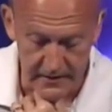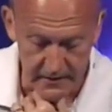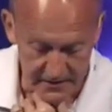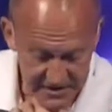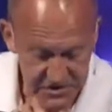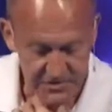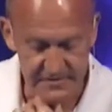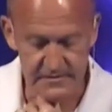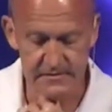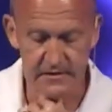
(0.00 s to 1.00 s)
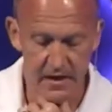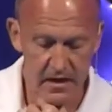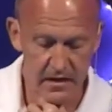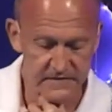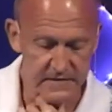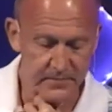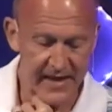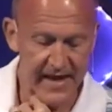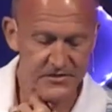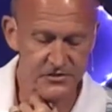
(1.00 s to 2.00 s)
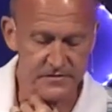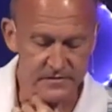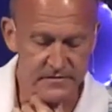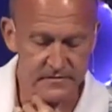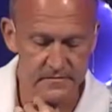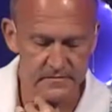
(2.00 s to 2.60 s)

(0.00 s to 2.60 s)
allegiances, loves, and passions,